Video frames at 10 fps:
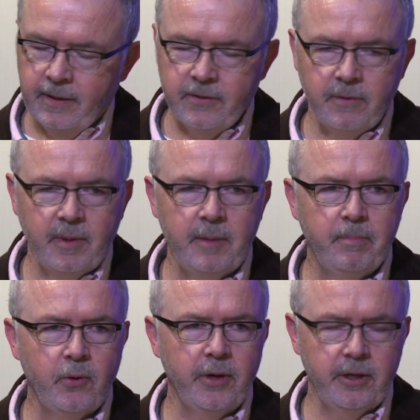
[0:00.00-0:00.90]
So my
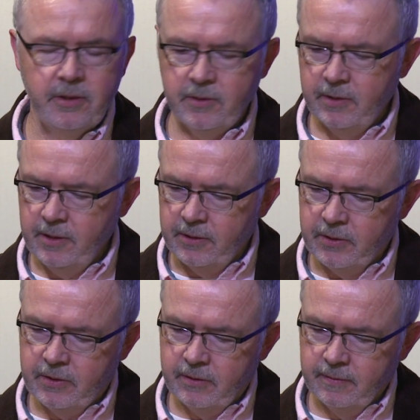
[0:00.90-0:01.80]
point is
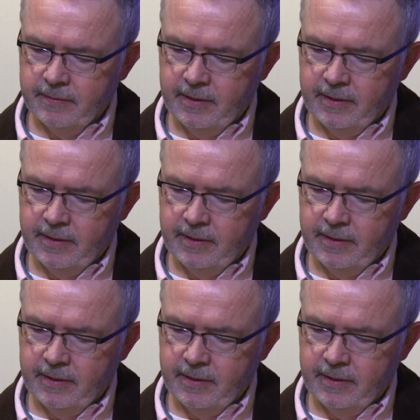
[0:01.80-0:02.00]
this: